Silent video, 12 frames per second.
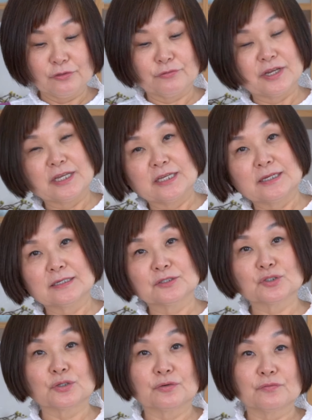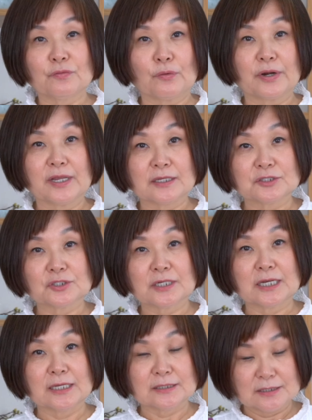3-inch or 4-inch
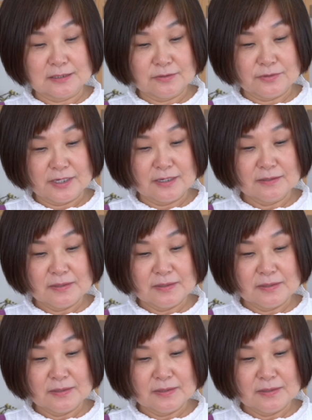cuts, right?